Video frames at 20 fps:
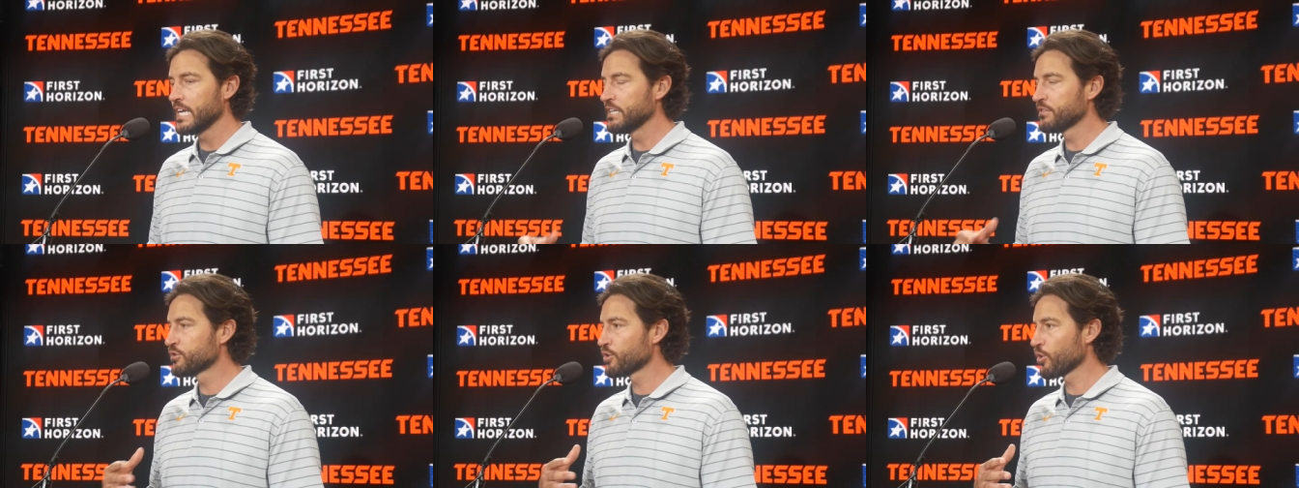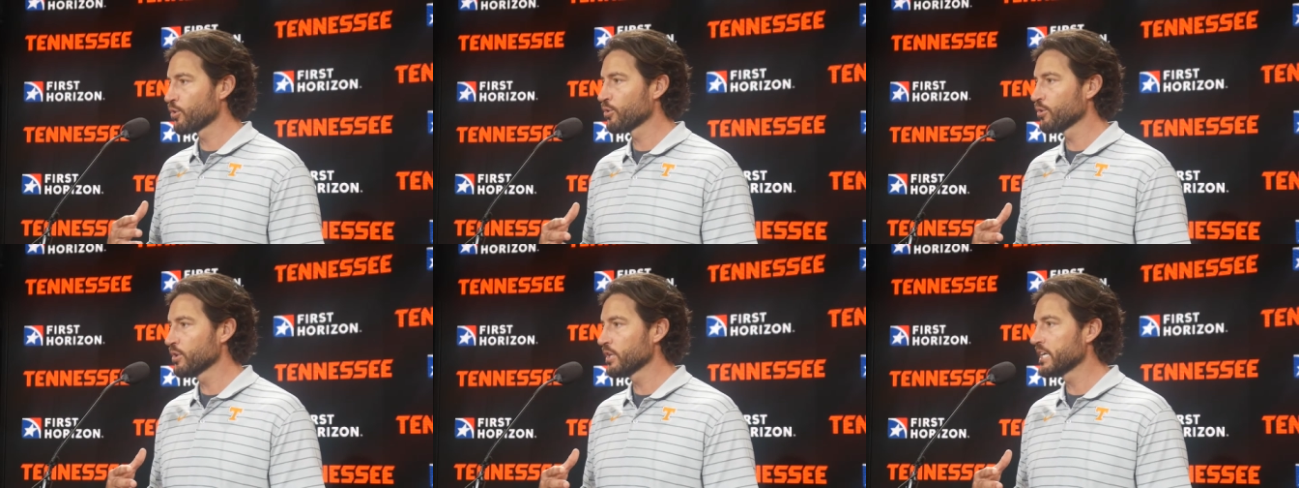
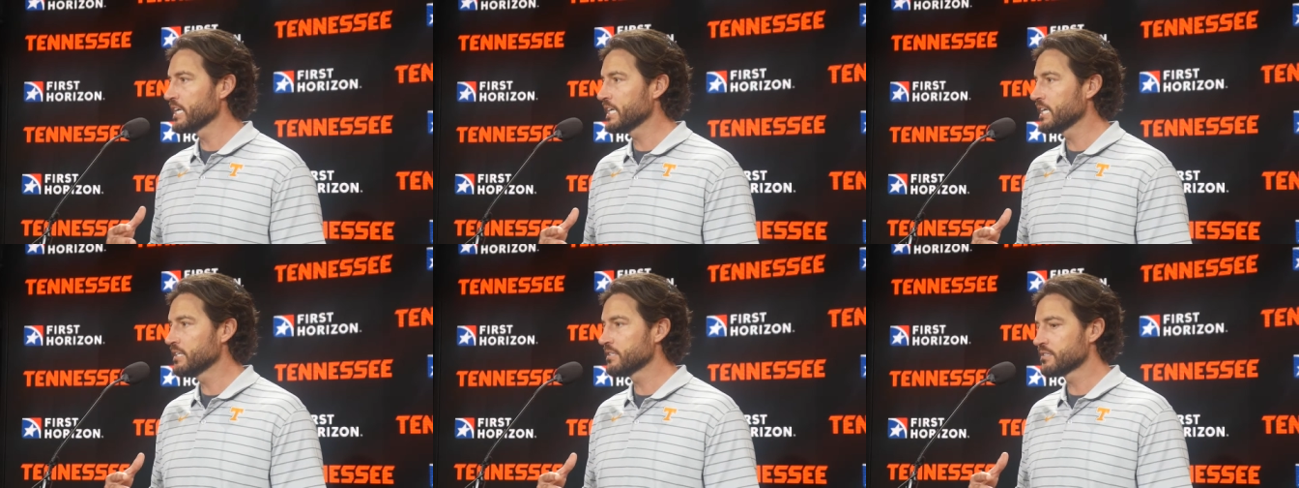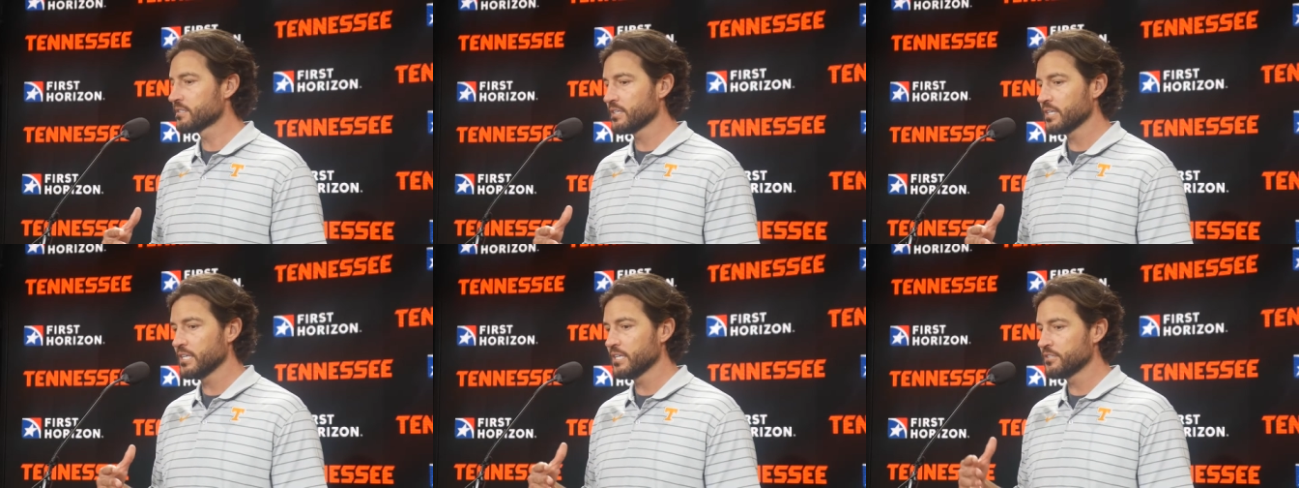internally
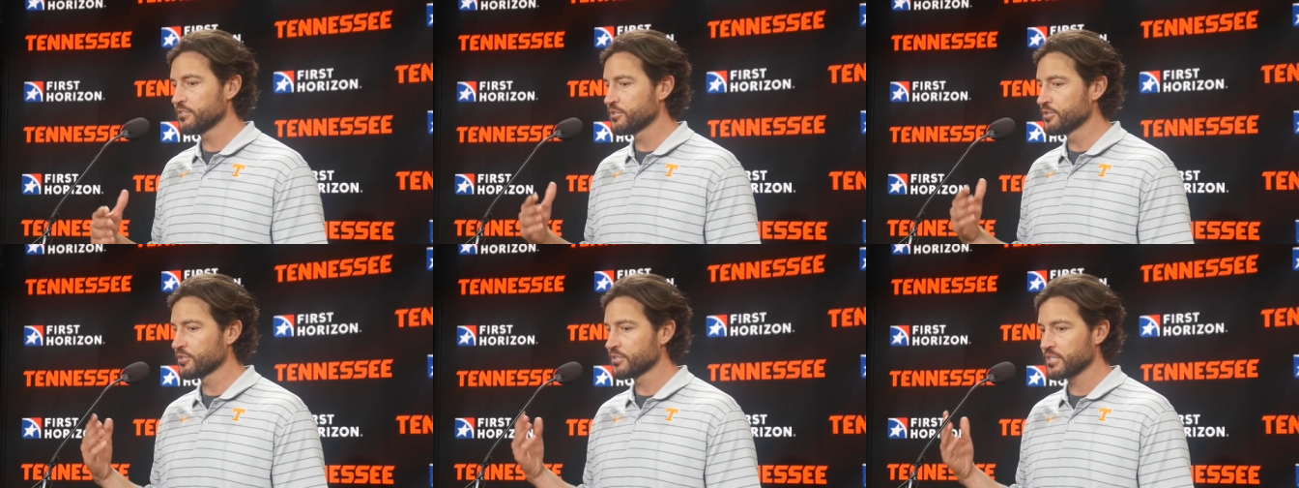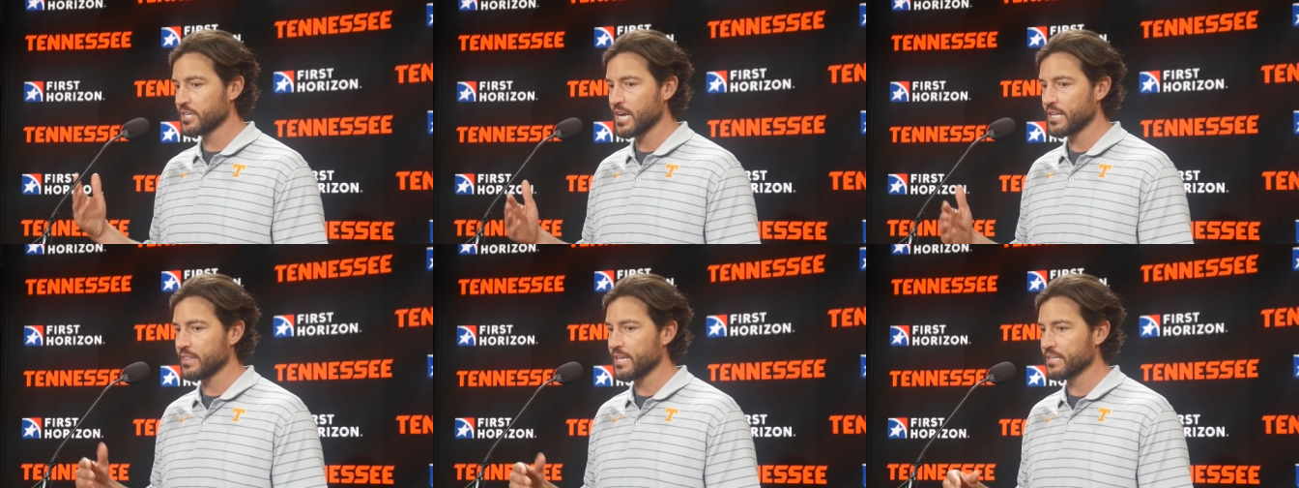he's
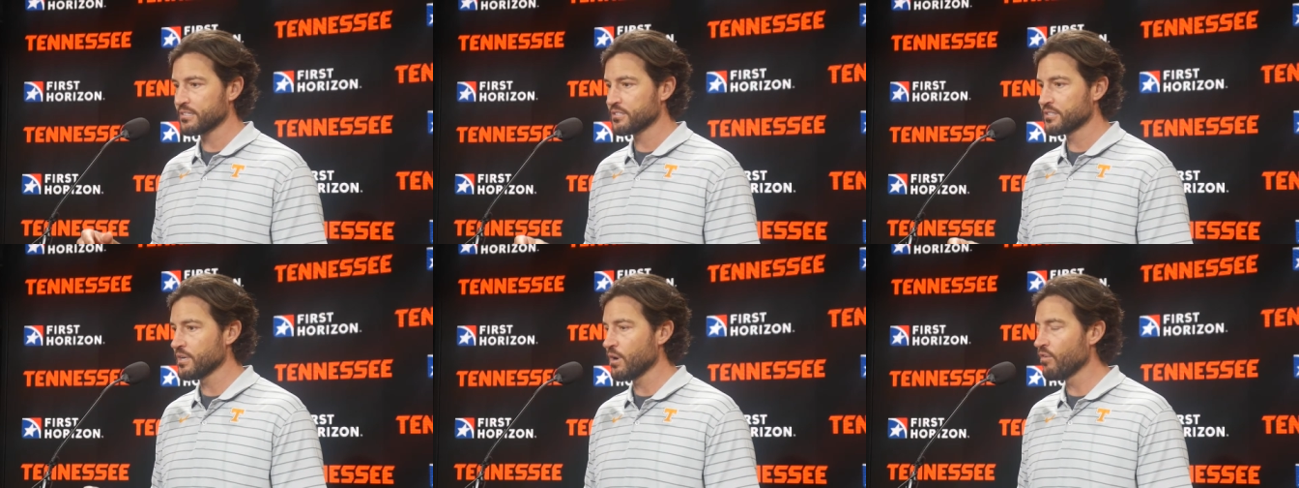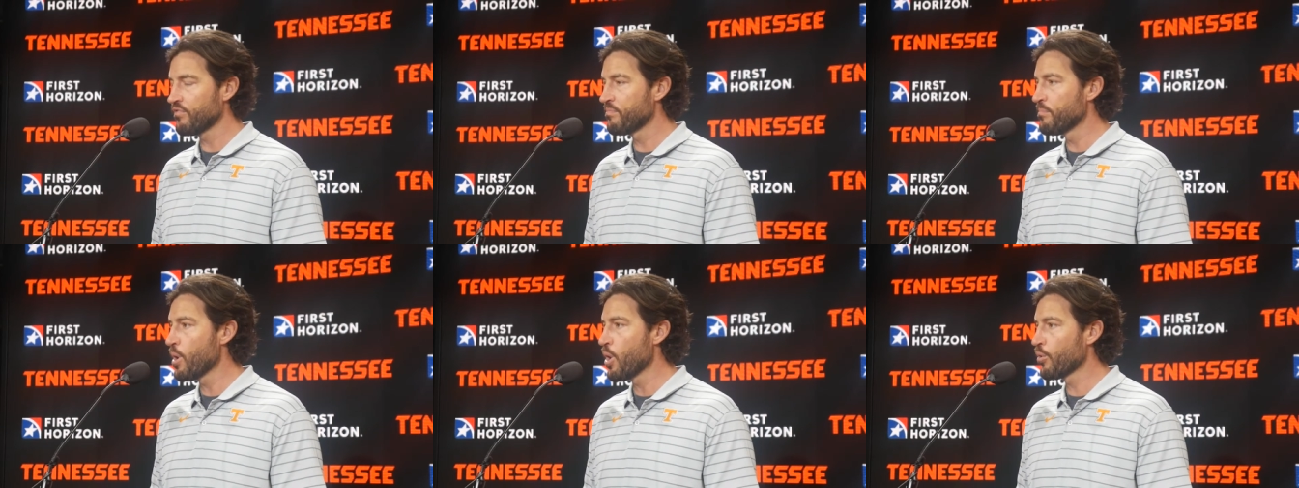just got that
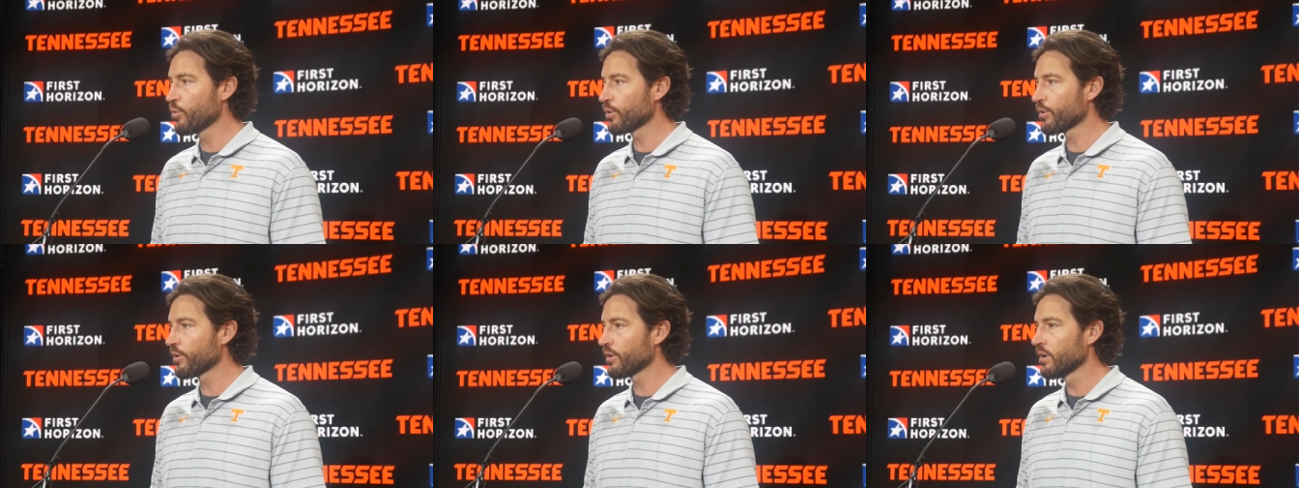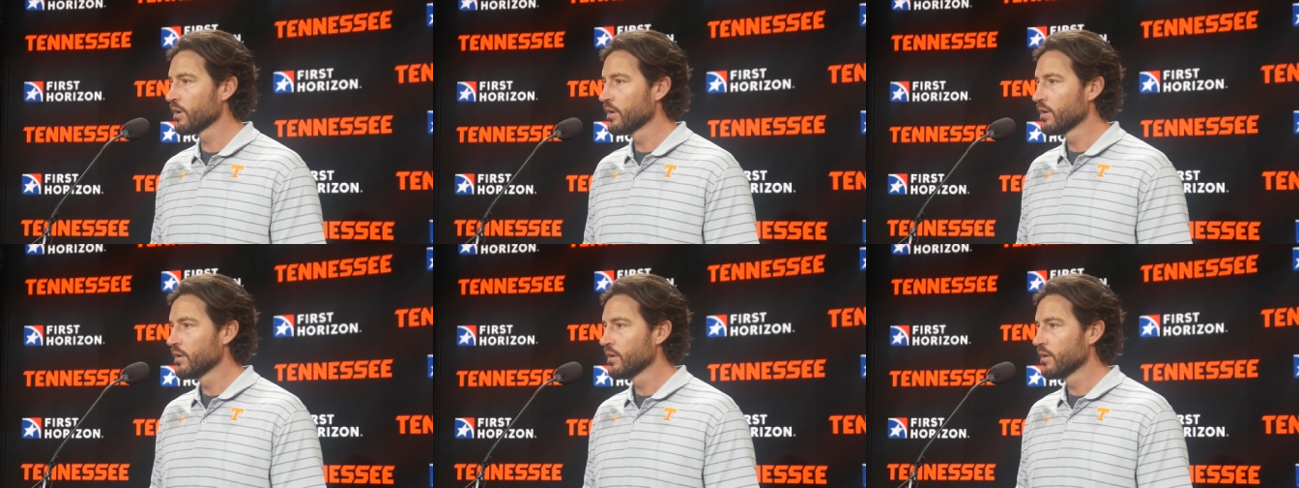self-motor